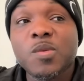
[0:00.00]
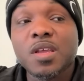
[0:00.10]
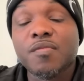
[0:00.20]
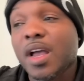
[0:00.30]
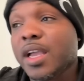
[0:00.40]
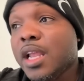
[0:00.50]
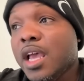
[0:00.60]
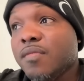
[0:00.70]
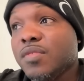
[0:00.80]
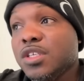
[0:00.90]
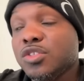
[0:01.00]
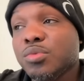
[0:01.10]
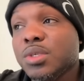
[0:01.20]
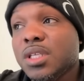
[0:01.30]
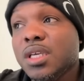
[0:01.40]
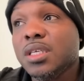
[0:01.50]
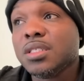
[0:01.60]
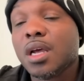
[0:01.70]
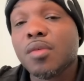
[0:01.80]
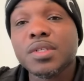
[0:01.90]
If I can have these three
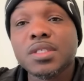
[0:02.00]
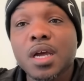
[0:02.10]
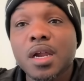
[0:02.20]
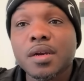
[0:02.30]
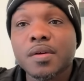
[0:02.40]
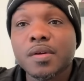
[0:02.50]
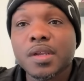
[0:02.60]
things, I'll retire.